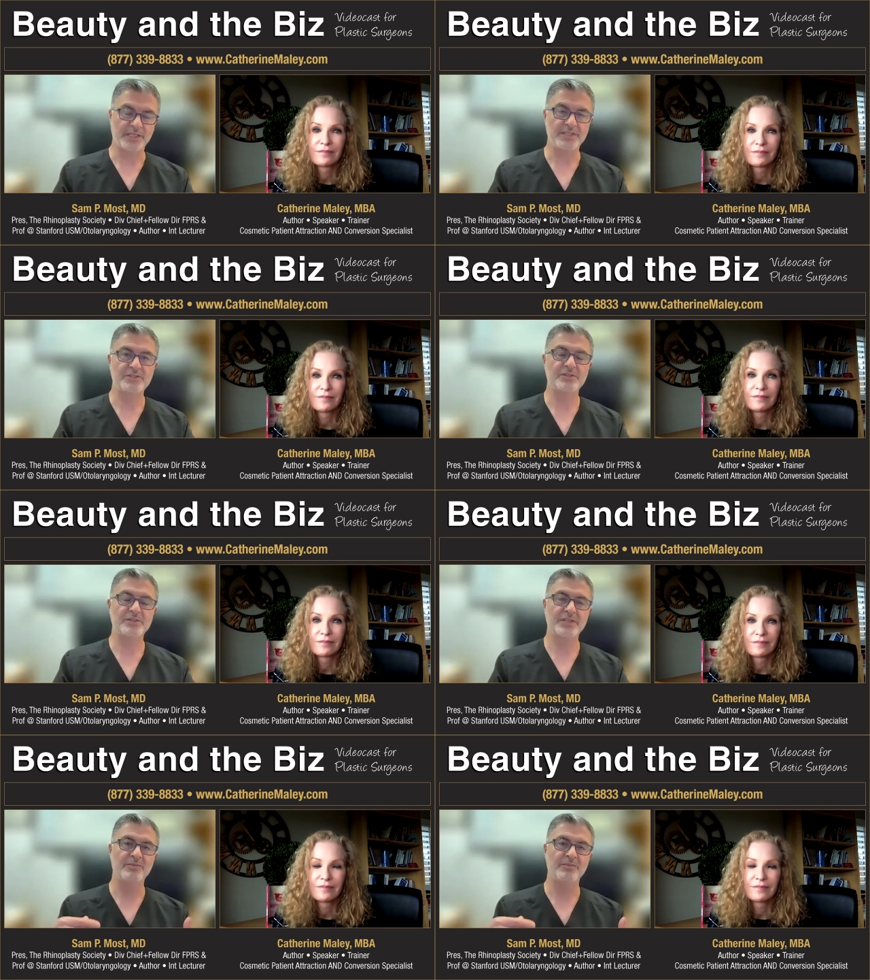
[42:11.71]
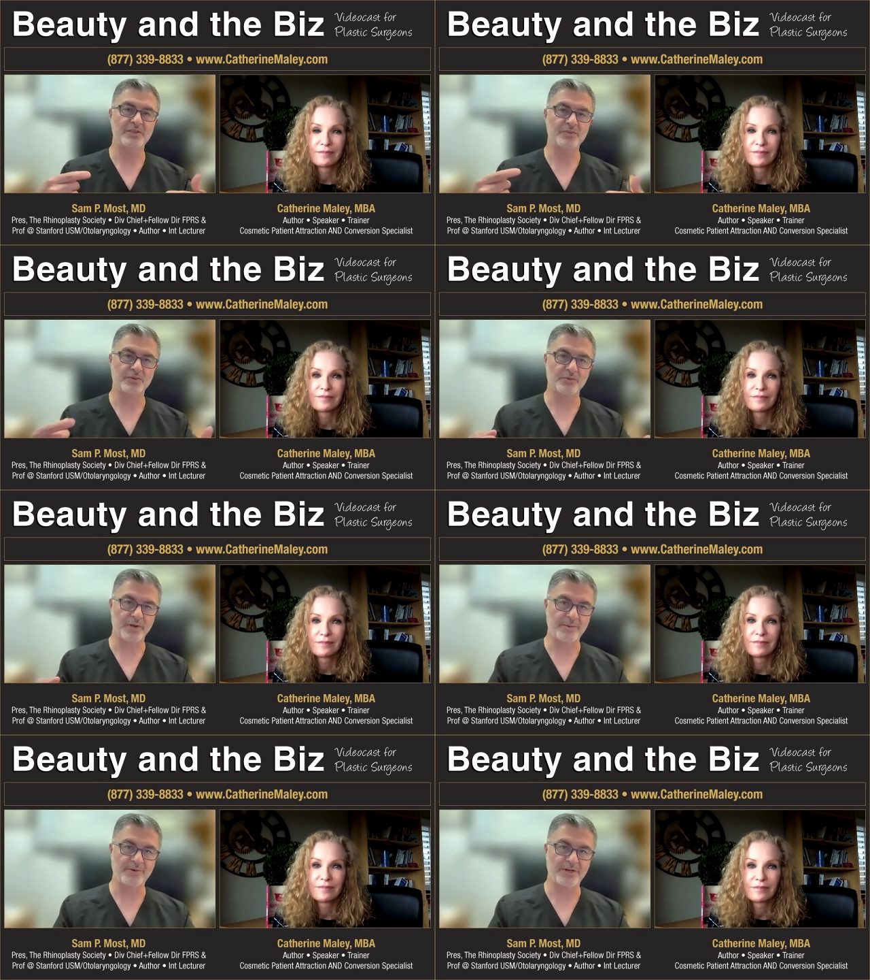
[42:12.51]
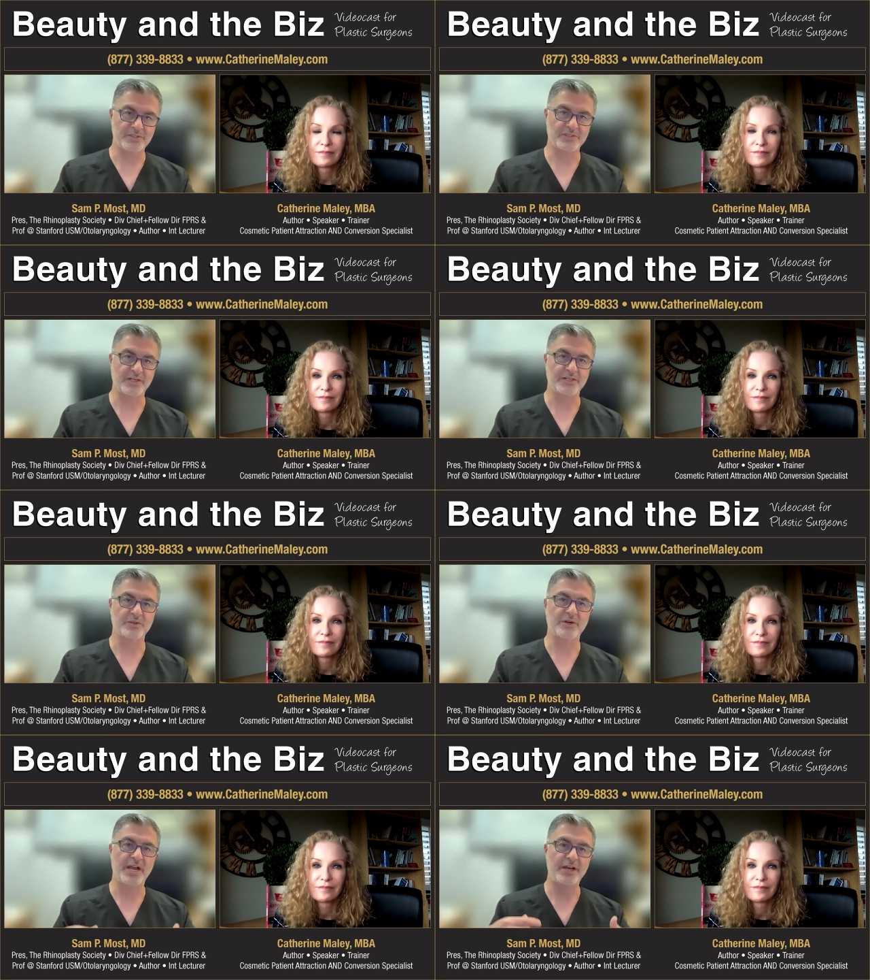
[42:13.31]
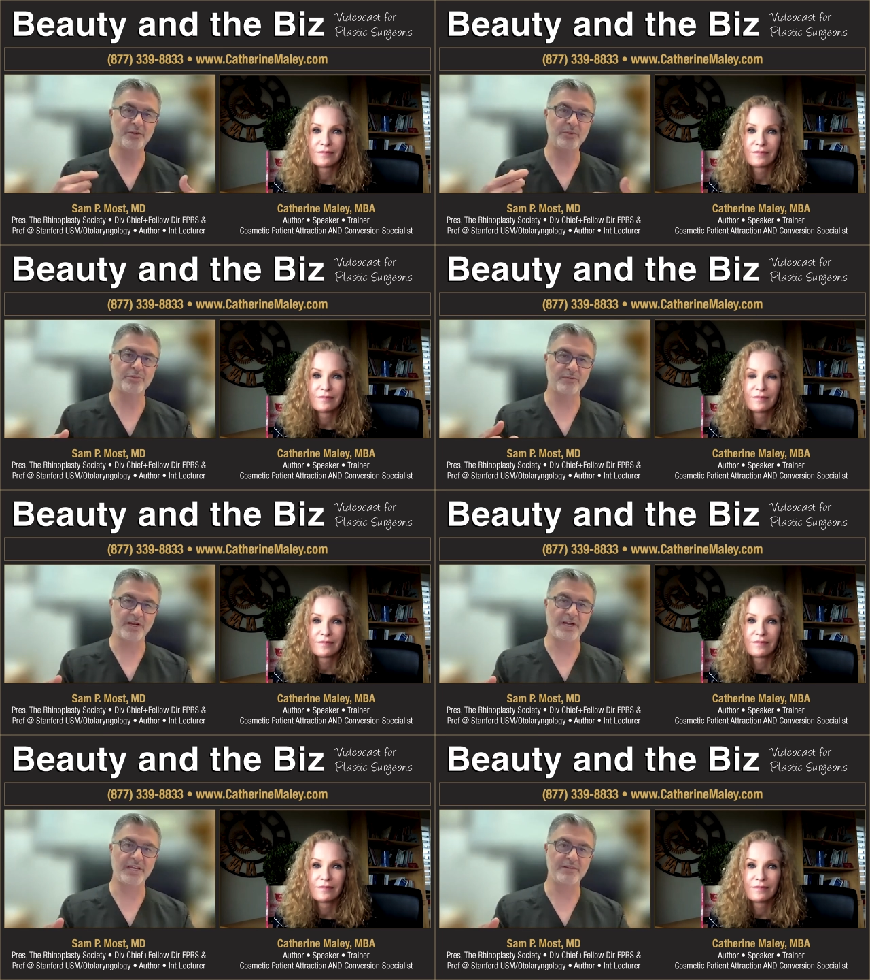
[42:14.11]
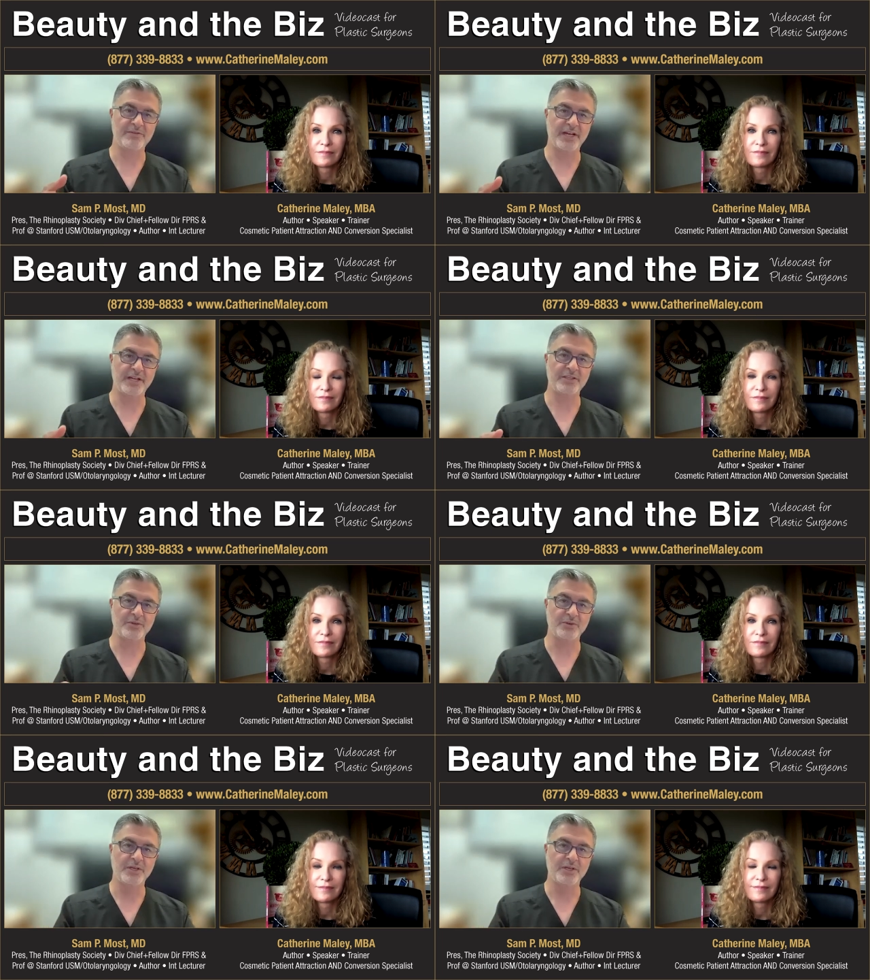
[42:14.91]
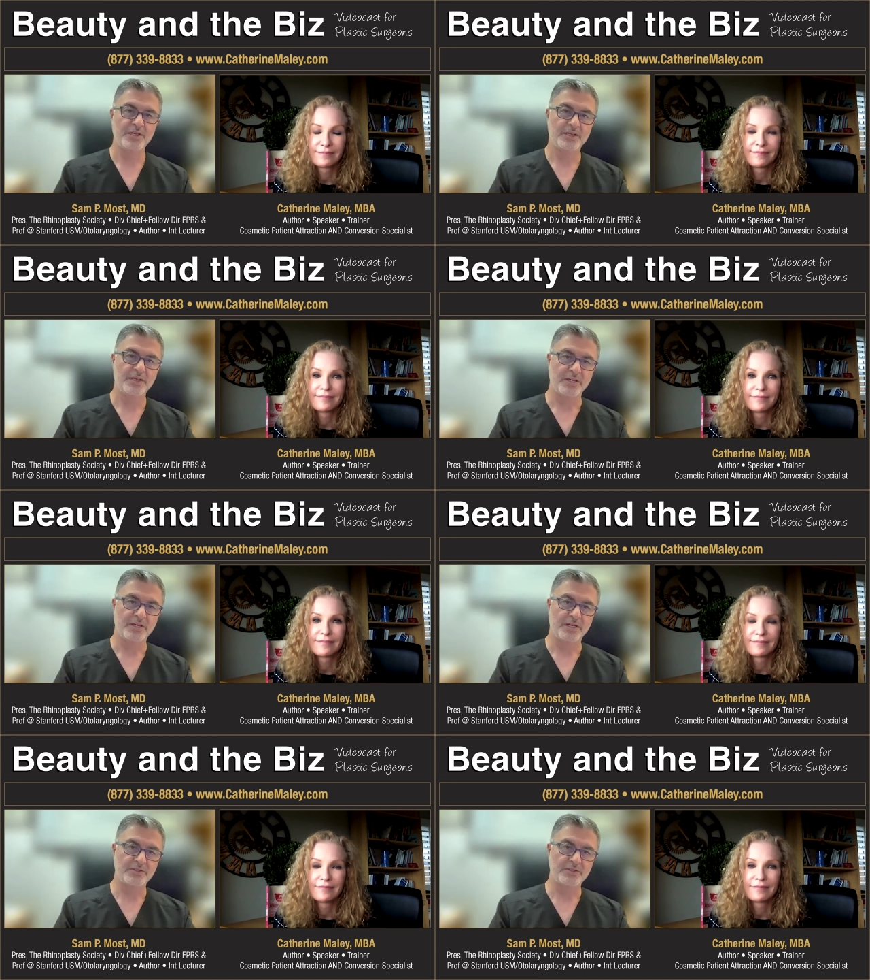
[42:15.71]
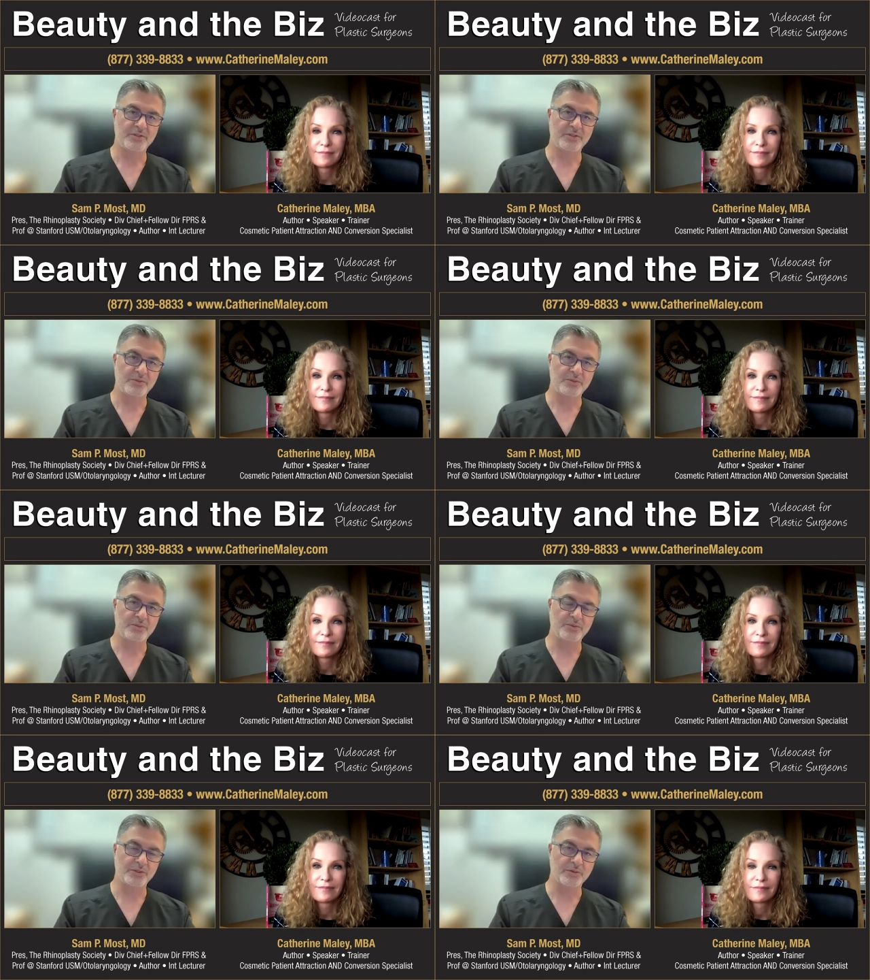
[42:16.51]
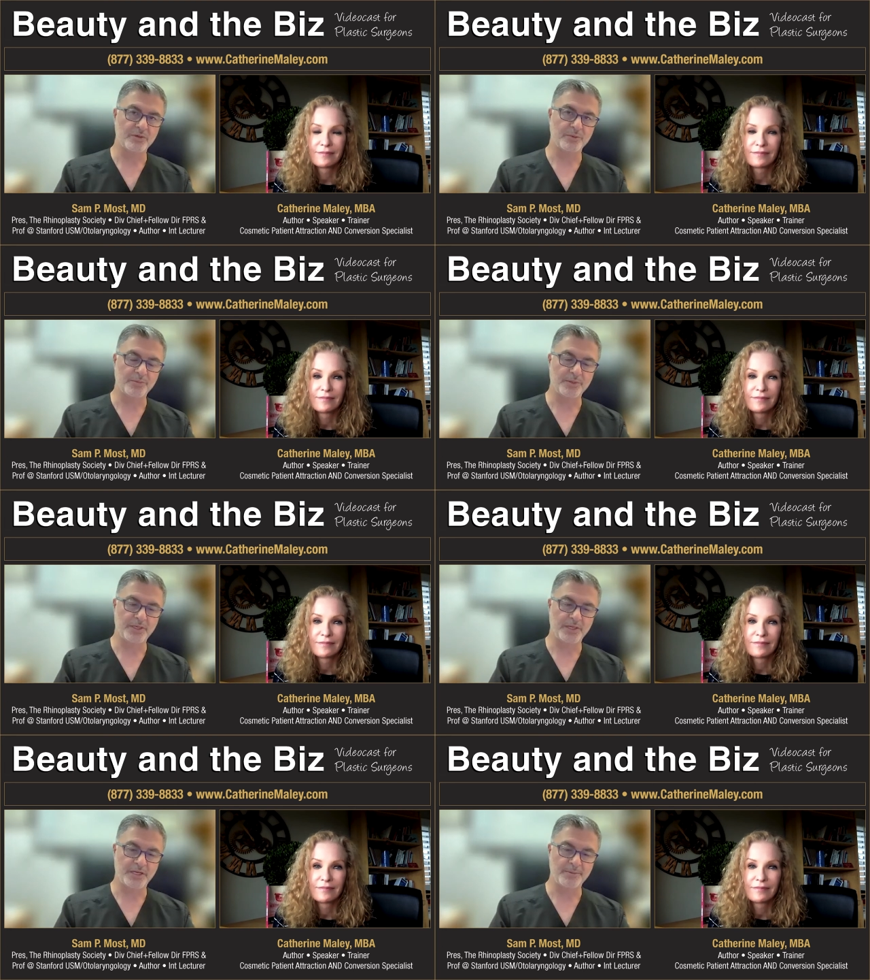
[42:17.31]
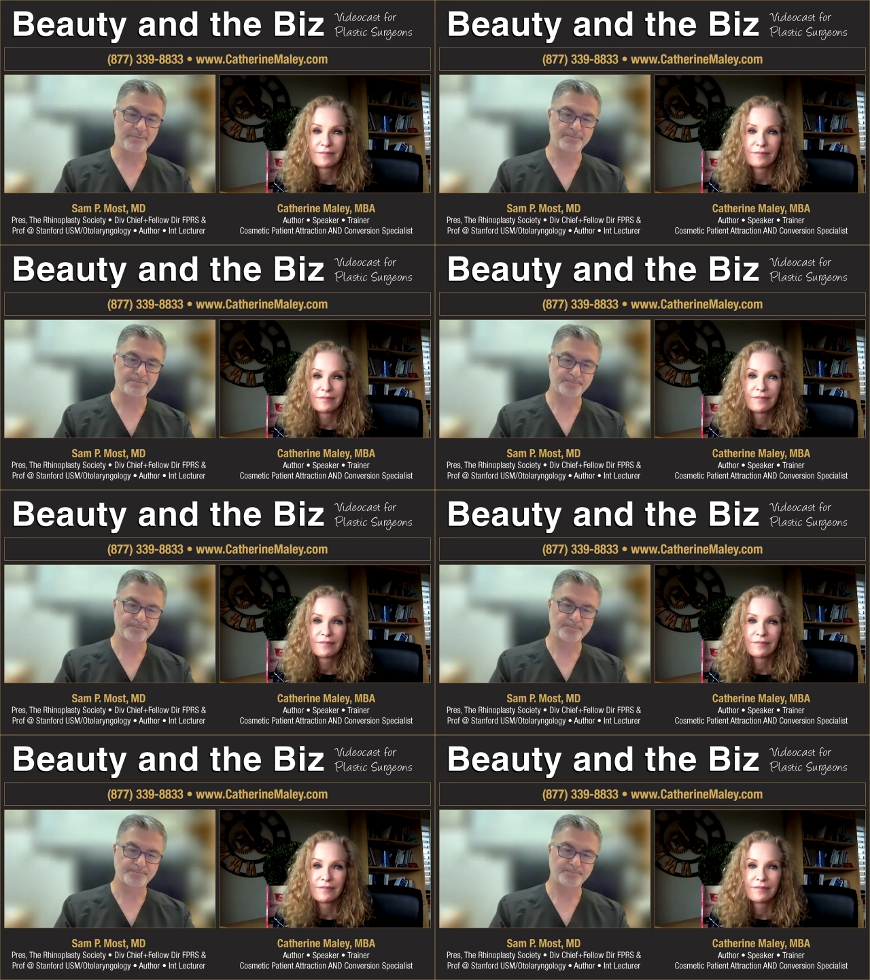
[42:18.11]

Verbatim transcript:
Speaker 1: And these are the same things with the Rhinoplasty Society. So how do we provide value uh, to the group? Um,